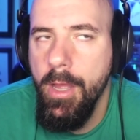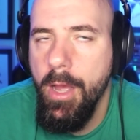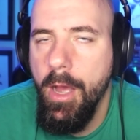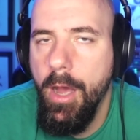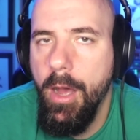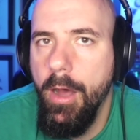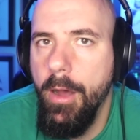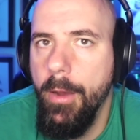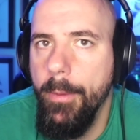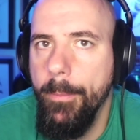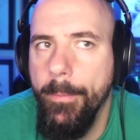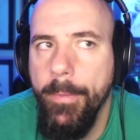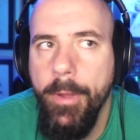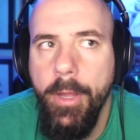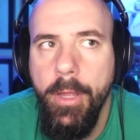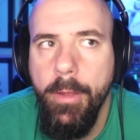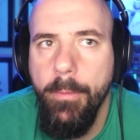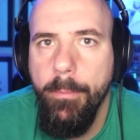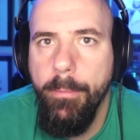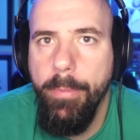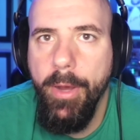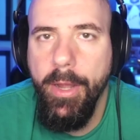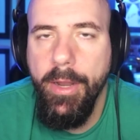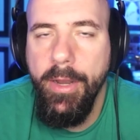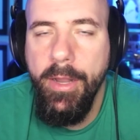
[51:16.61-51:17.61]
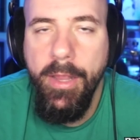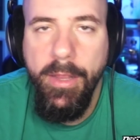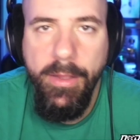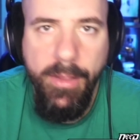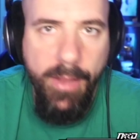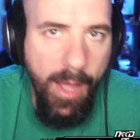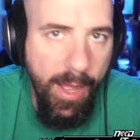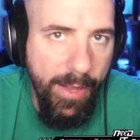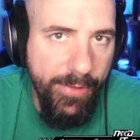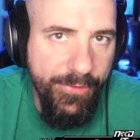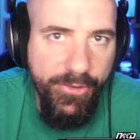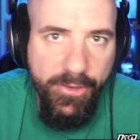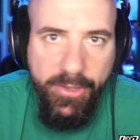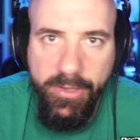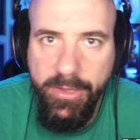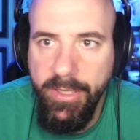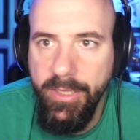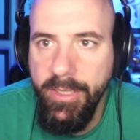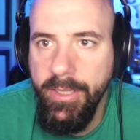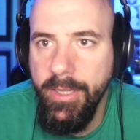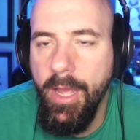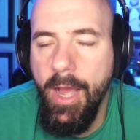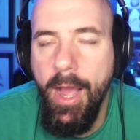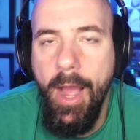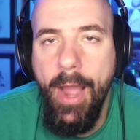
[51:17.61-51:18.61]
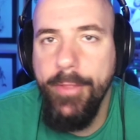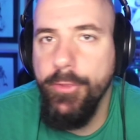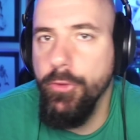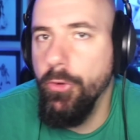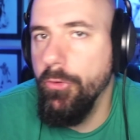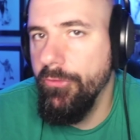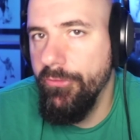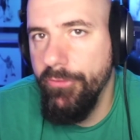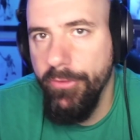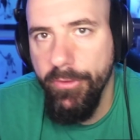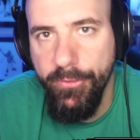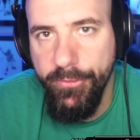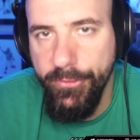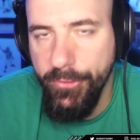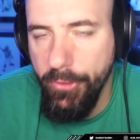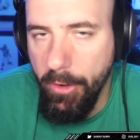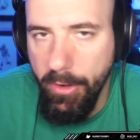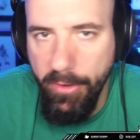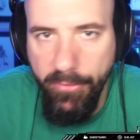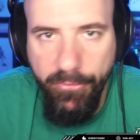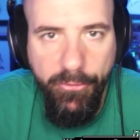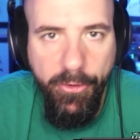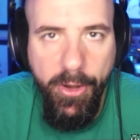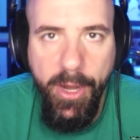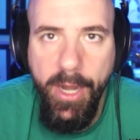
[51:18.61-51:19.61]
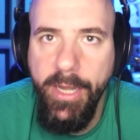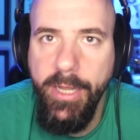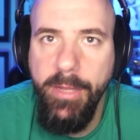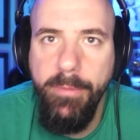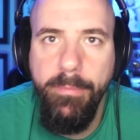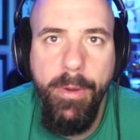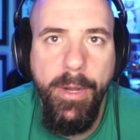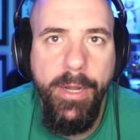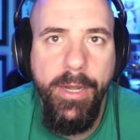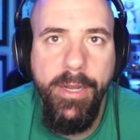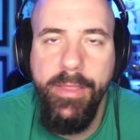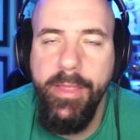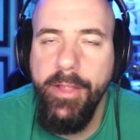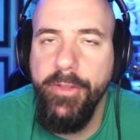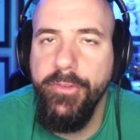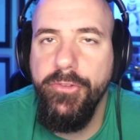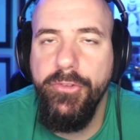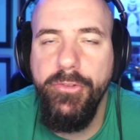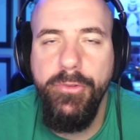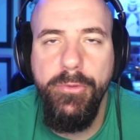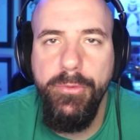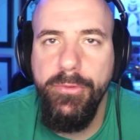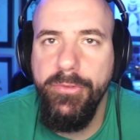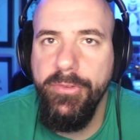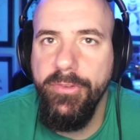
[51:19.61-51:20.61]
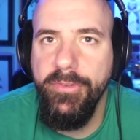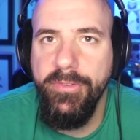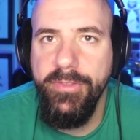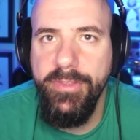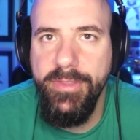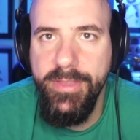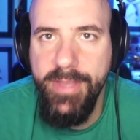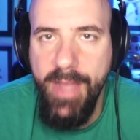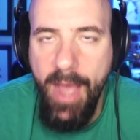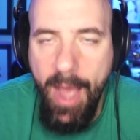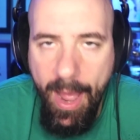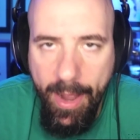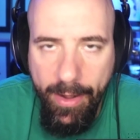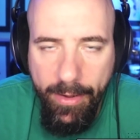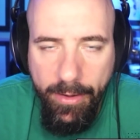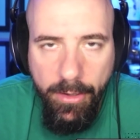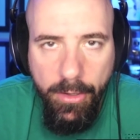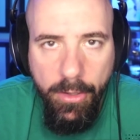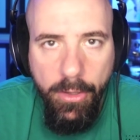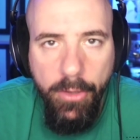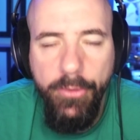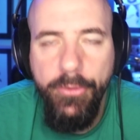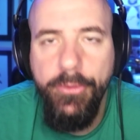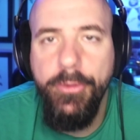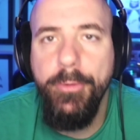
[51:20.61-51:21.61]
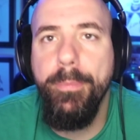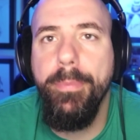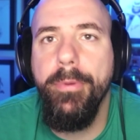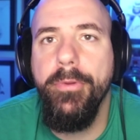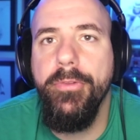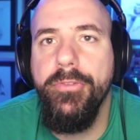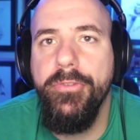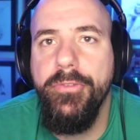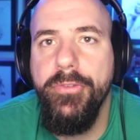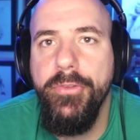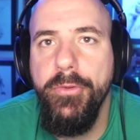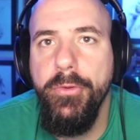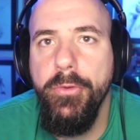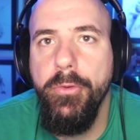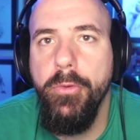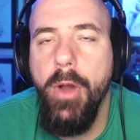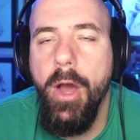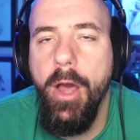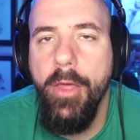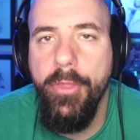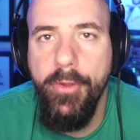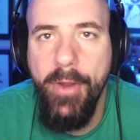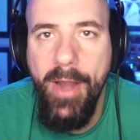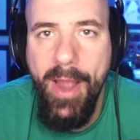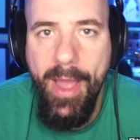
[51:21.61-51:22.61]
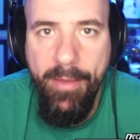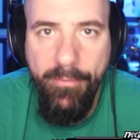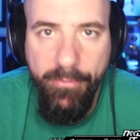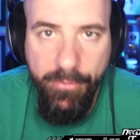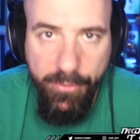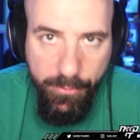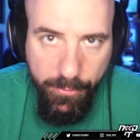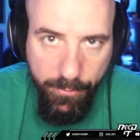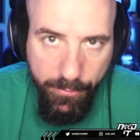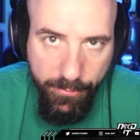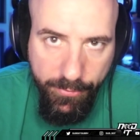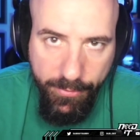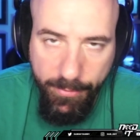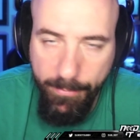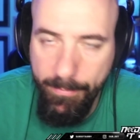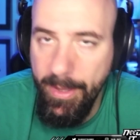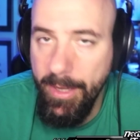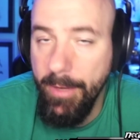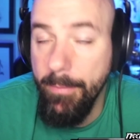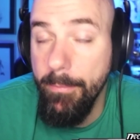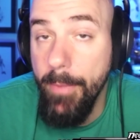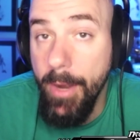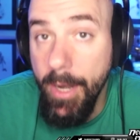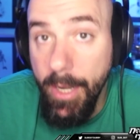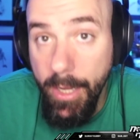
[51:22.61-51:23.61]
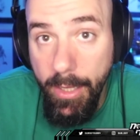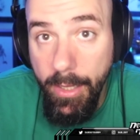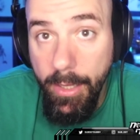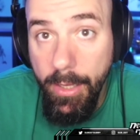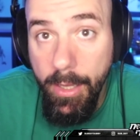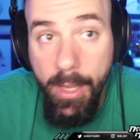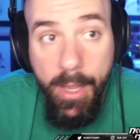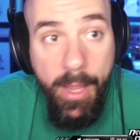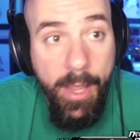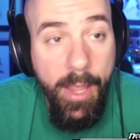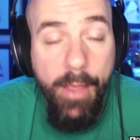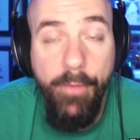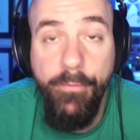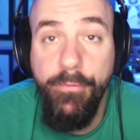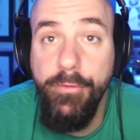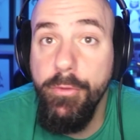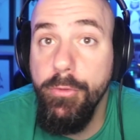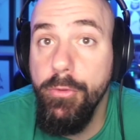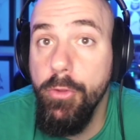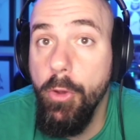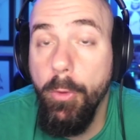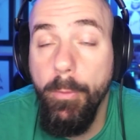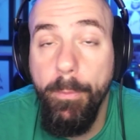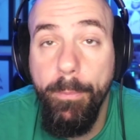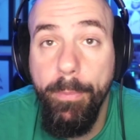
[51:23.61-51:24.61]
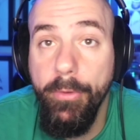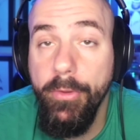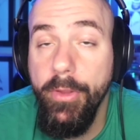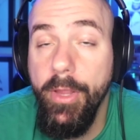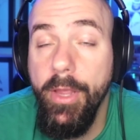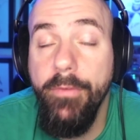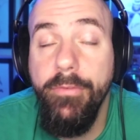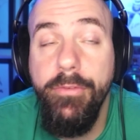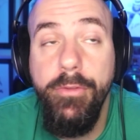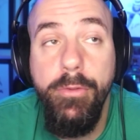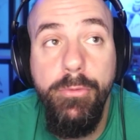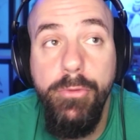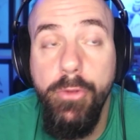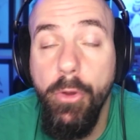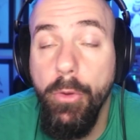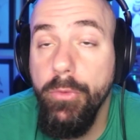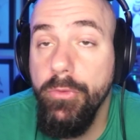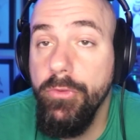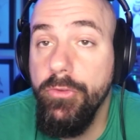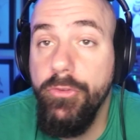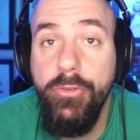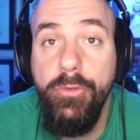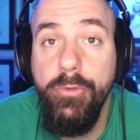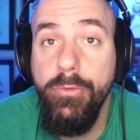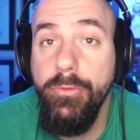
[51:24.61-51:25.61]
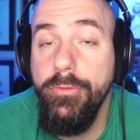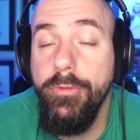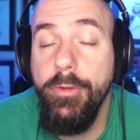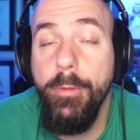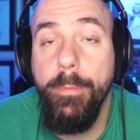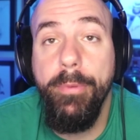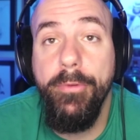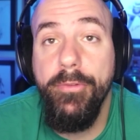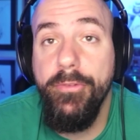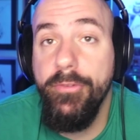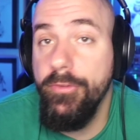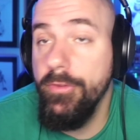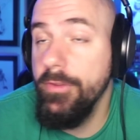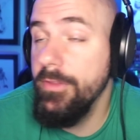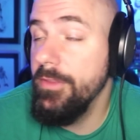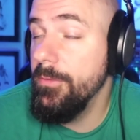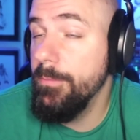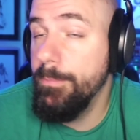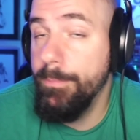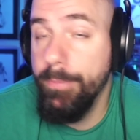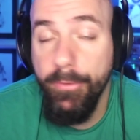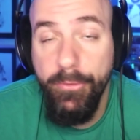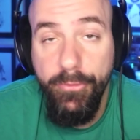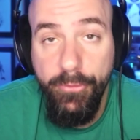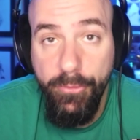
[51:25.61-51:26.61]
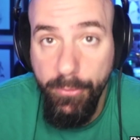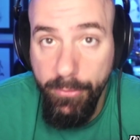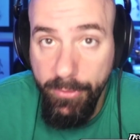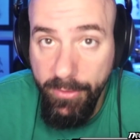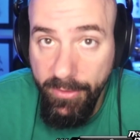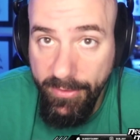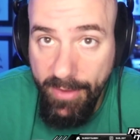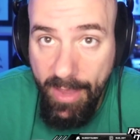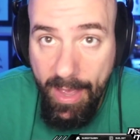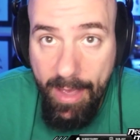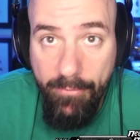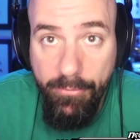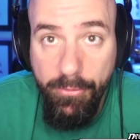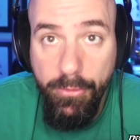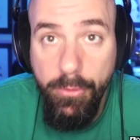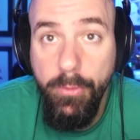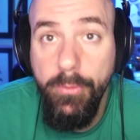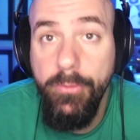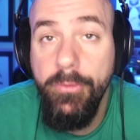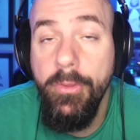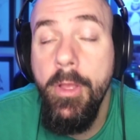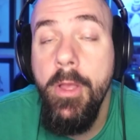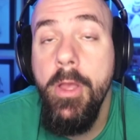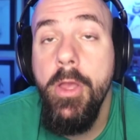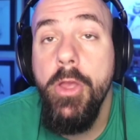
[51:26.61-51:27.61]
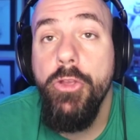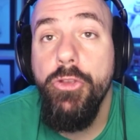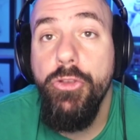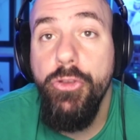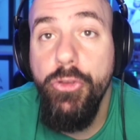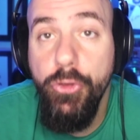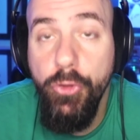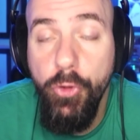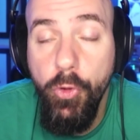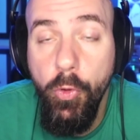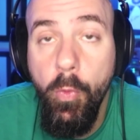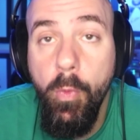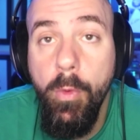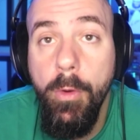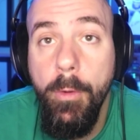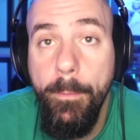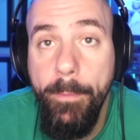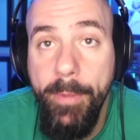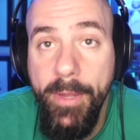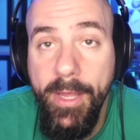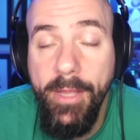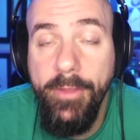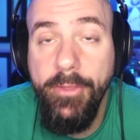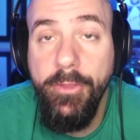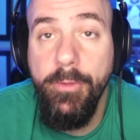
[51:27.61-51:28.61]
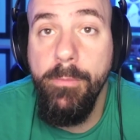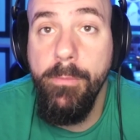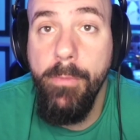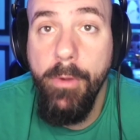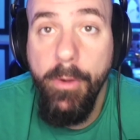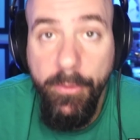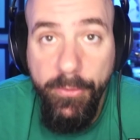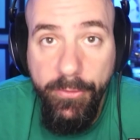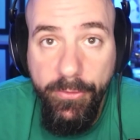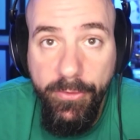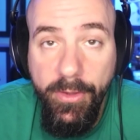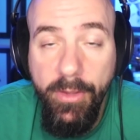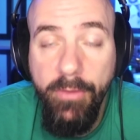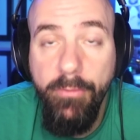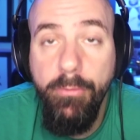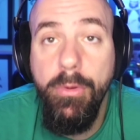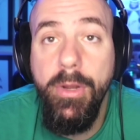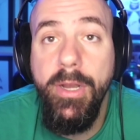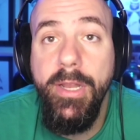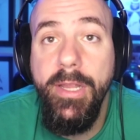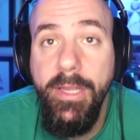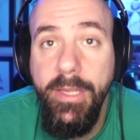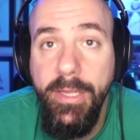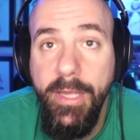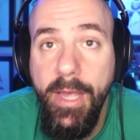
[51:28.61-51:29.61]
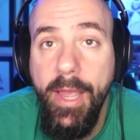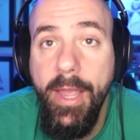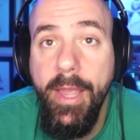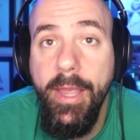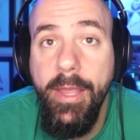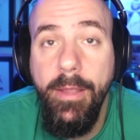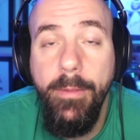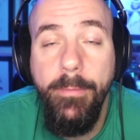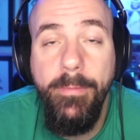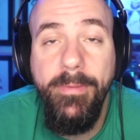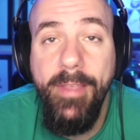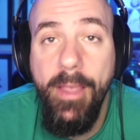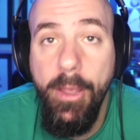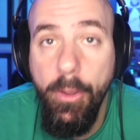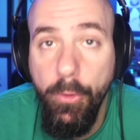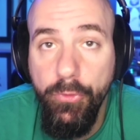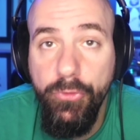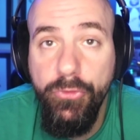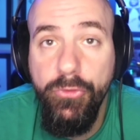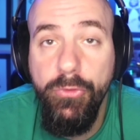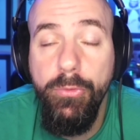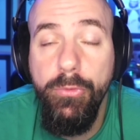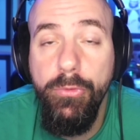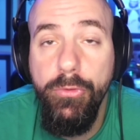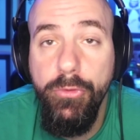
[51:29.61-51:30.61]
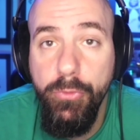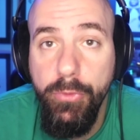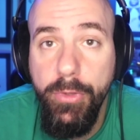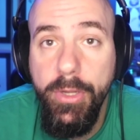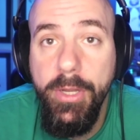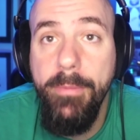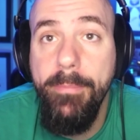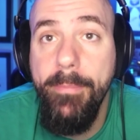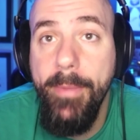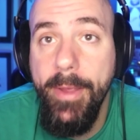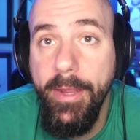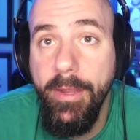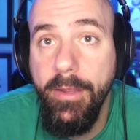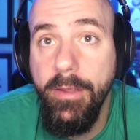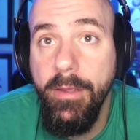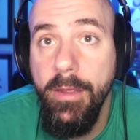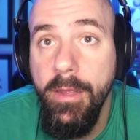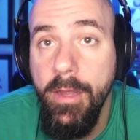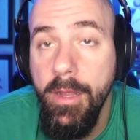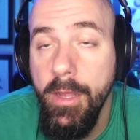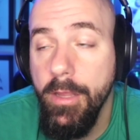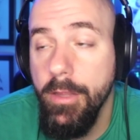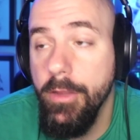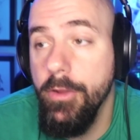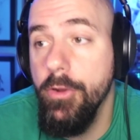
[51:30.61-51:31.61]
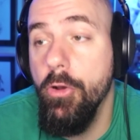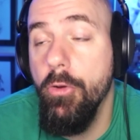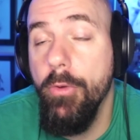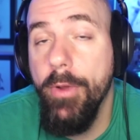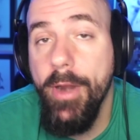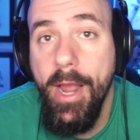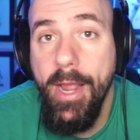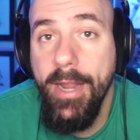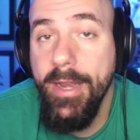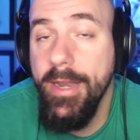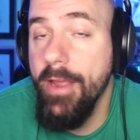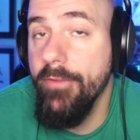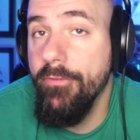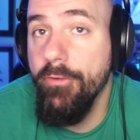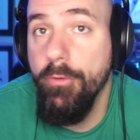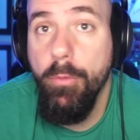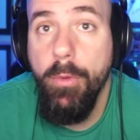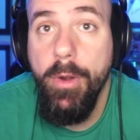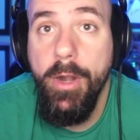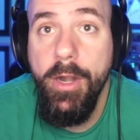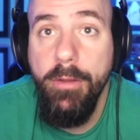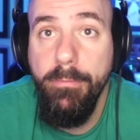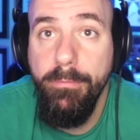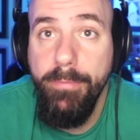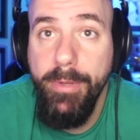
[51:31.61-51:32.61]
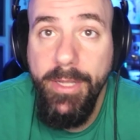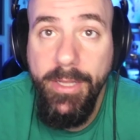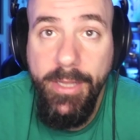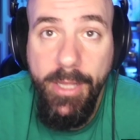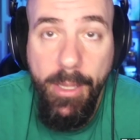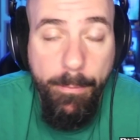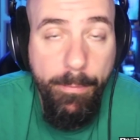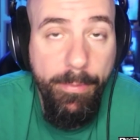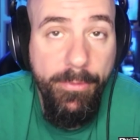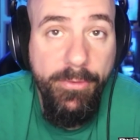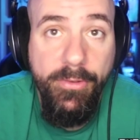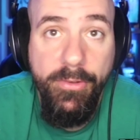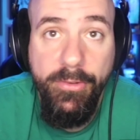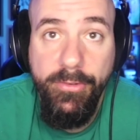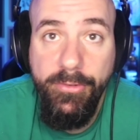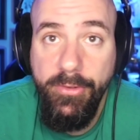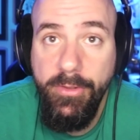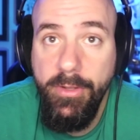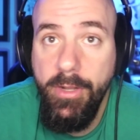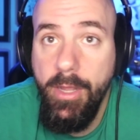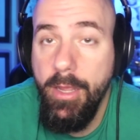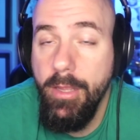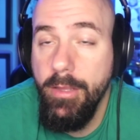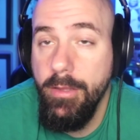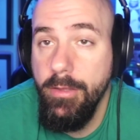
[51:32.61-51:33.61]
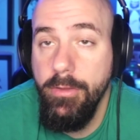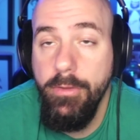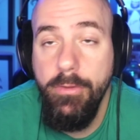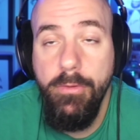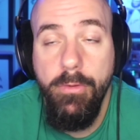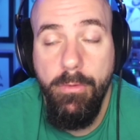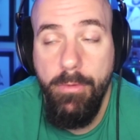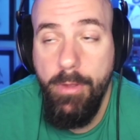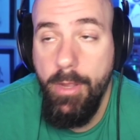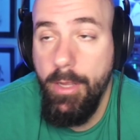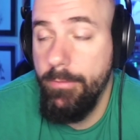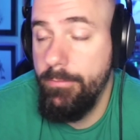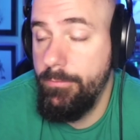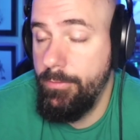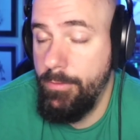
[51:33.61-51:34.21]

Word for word: Um, but logically, I don't feel sorry for anybody that chooses not to pursue other avenues to make money. If you don't if you don't choose to pursue pursue these avenues, you will be at the mercy of what EA tells you you can make you know, and I never wanted to be at that position. I, you know, I,